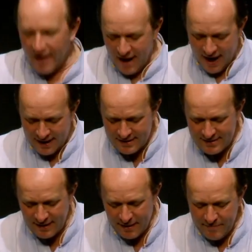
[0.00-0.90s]

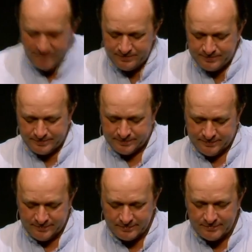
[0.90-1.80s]
And um,
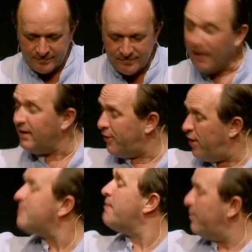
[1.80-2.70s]
he said,
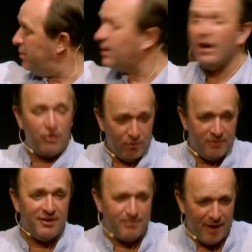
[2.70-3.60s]
This man will take
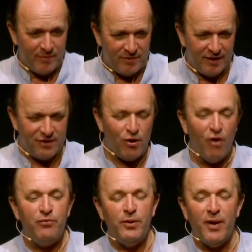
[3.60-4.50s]
you. This man will take you. So
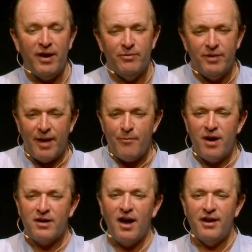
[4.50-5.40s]
off we went,
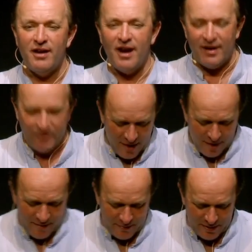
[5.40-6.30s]
Anwar Khan and I,
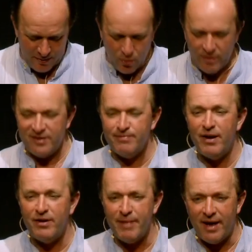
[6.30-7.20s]
on with all his
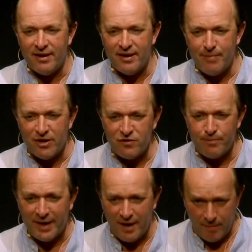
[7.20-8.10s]
merry men in a bunch
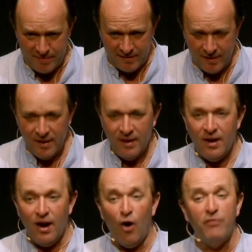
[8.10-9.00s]
of pickups,
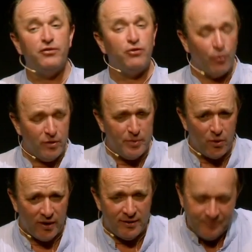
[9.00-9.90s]
off to Tora
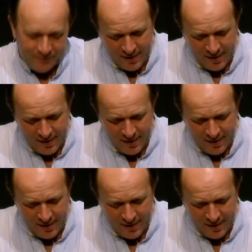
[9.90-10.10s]
Bora.